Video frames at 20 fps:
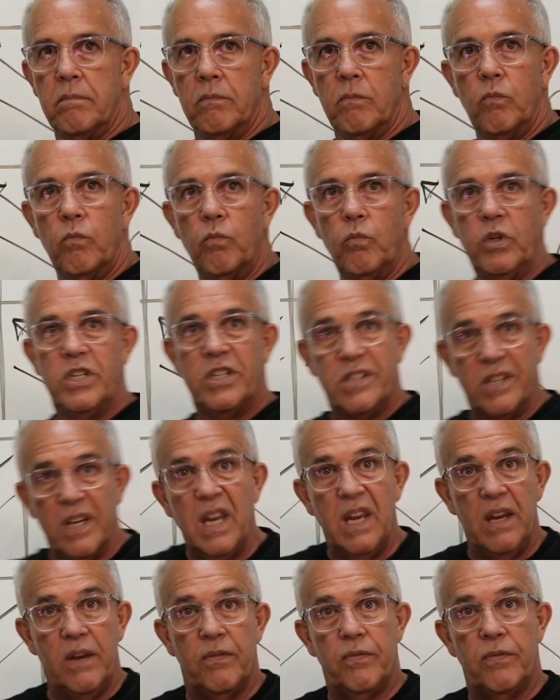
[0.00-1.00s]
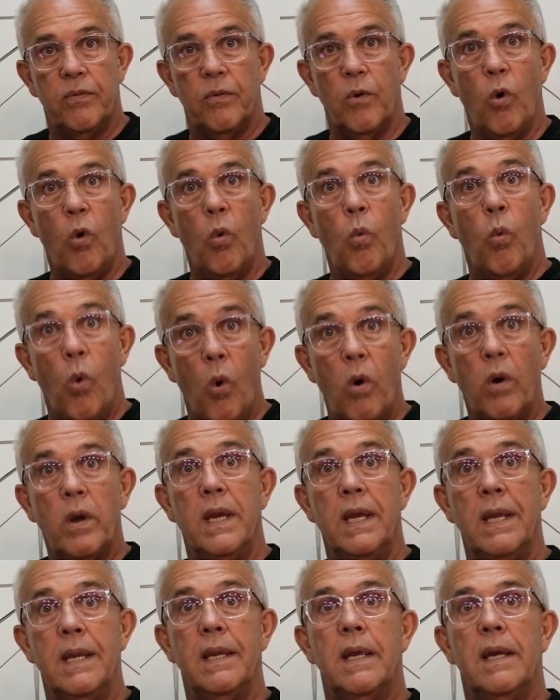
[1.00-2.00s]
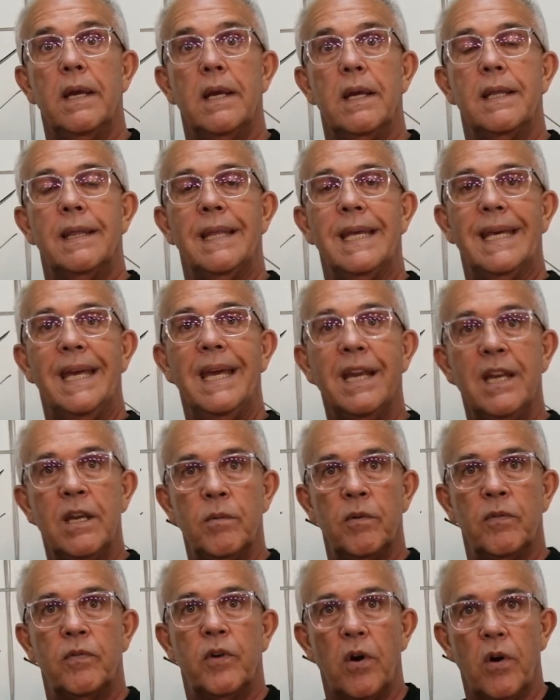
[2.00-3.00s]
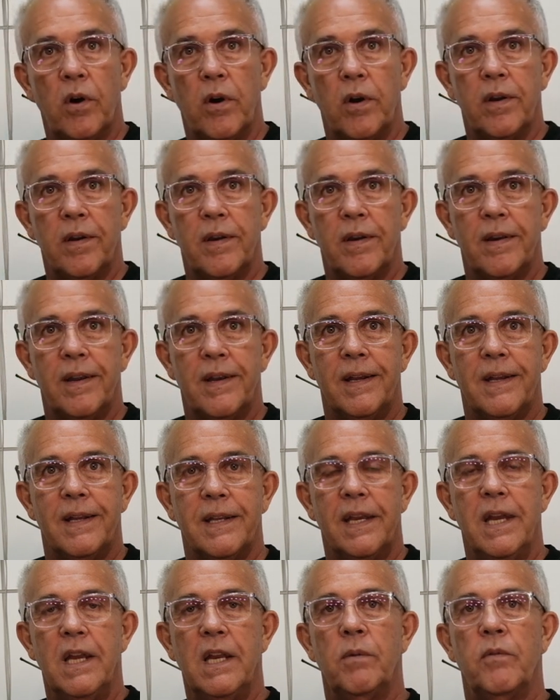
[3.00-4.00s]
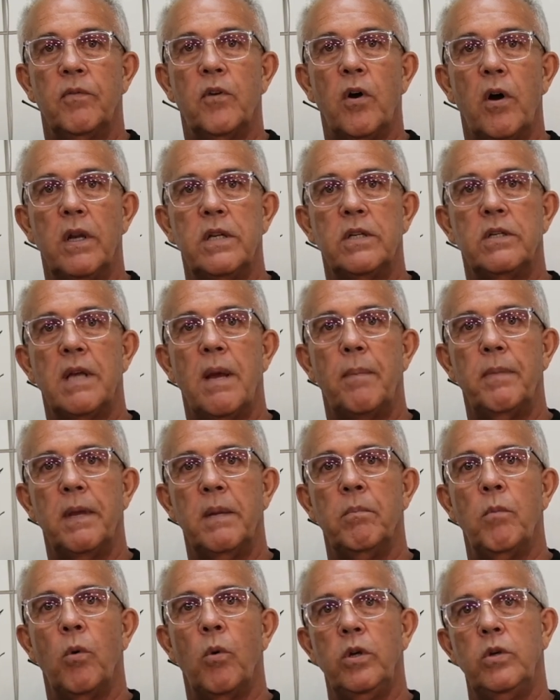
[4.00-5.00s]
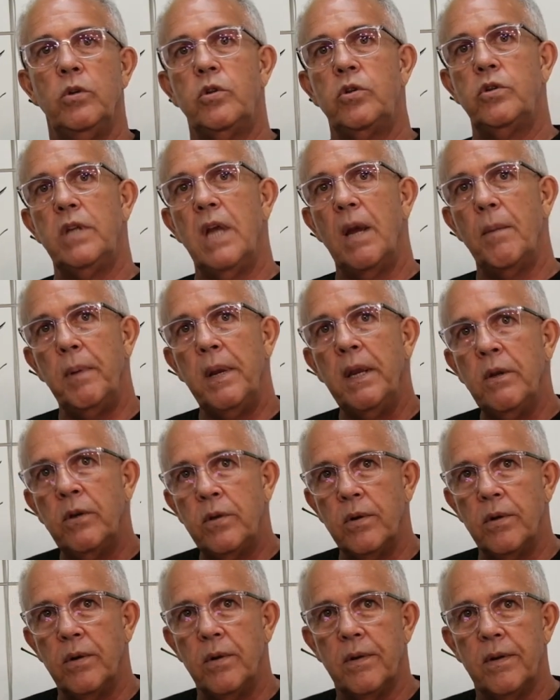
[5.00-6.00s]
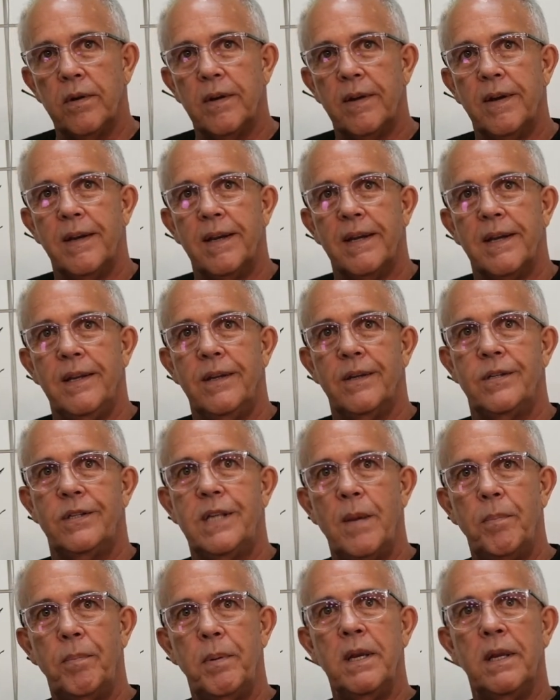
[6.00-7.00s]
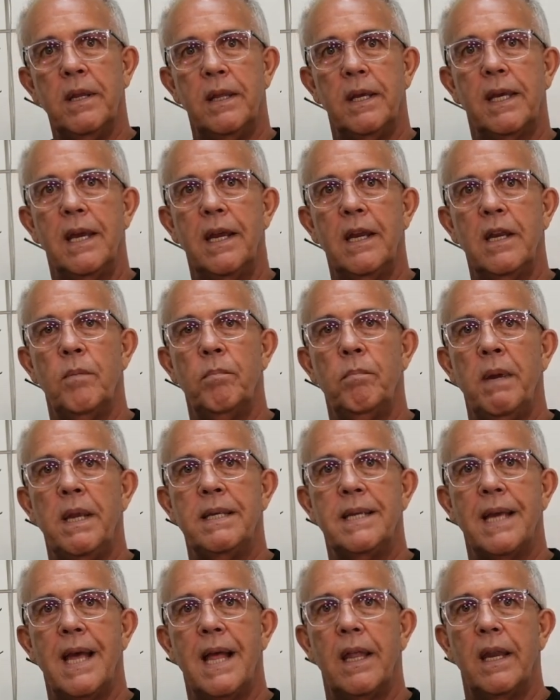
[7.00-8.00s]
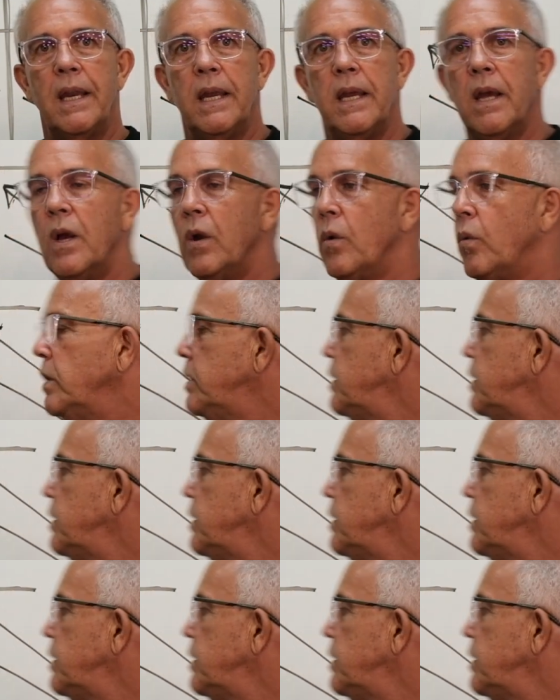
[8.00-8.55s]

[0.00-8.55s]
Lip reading: receive or walk in the kingdom of God. Kingdom of God is something more you step into. You step into the kingdom mentality. What's